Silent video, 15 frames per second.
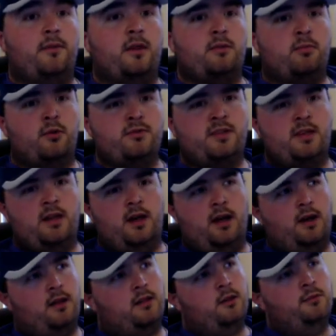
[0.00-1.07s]
It's mostly
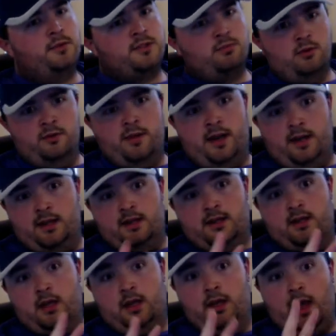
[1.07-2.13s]
Luminous Blue that
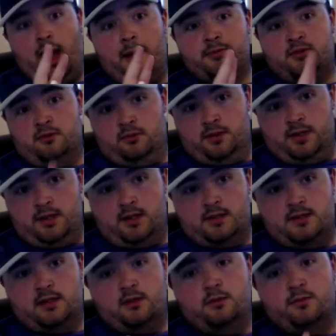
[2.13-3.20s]
he absolutely needs,
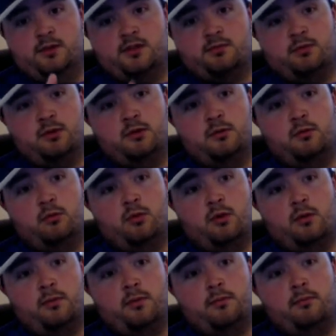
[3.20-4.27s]
and Luminous Blue
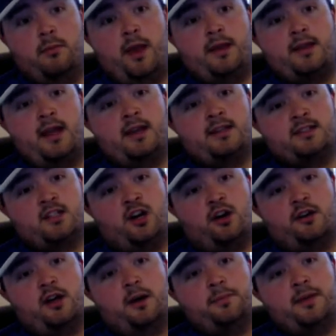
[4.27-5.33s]
will maintain his
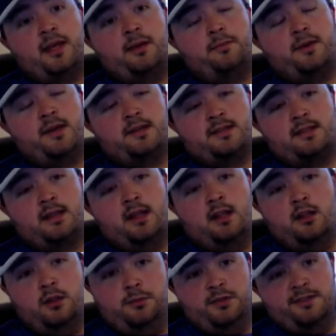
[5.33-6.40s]
card upkeep because
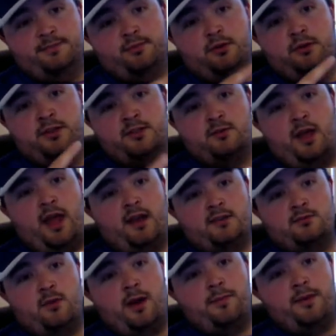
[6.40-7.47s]
Luminous Blue and his
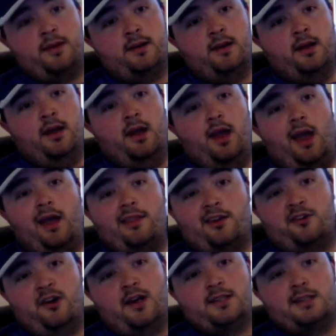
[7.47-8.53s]
weapon and the
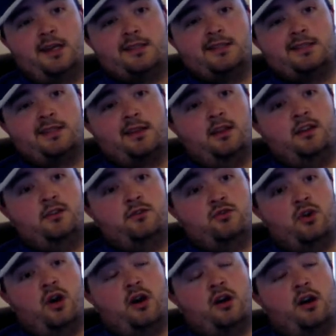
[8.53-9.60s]
cross dices that let you
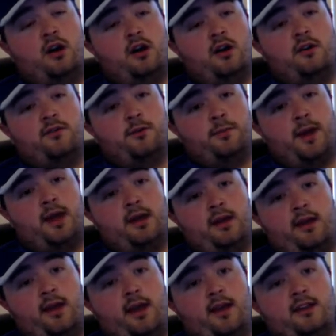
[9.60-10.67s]
draw a card for paying
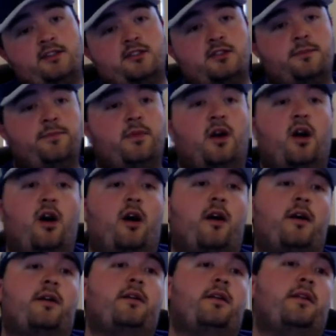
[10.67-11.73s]
Gauge
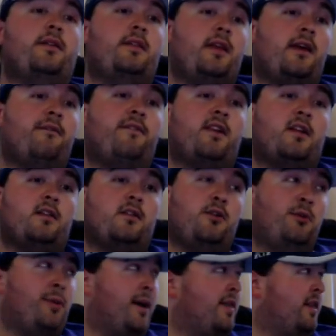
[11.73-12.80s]
are the infinite
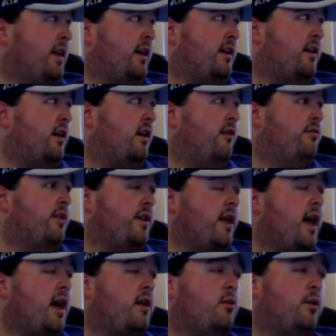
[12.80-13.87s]
loop, I think, of the
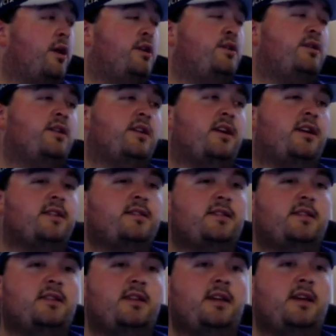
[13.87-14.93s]
deck where you can
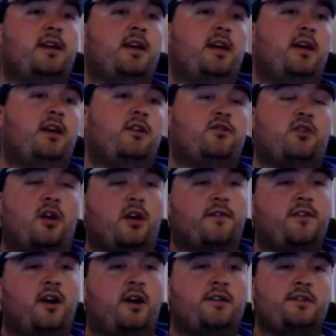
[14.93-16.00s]
constantly draw enough
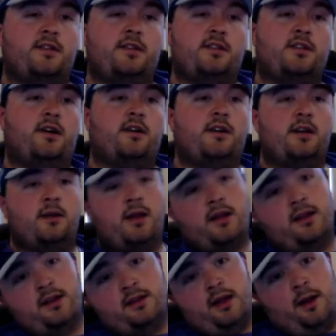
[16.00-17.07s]
cards to discard to get
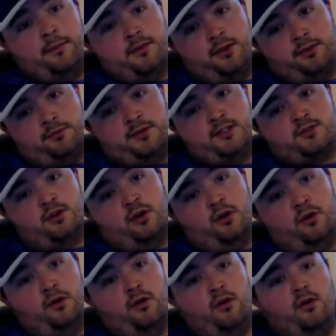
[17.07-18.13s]
up to 3
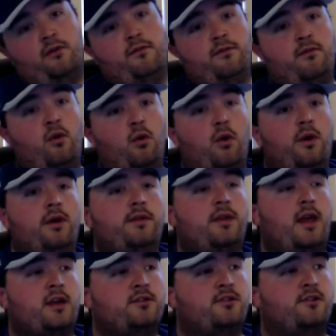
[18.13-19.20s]
soul for
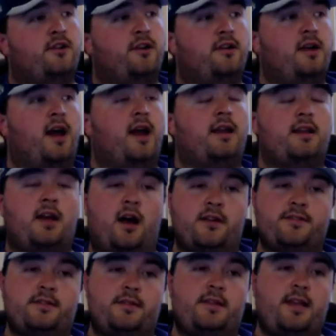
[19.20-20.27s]
the extra turn guy to
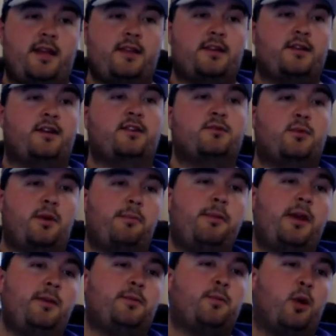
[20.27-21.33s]
constantly take the turns where he
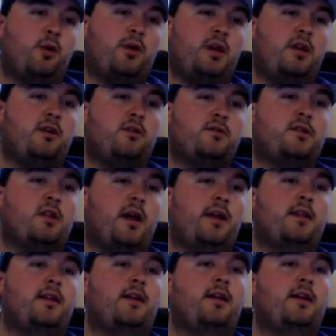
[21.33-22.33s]
keeps poking you slightly,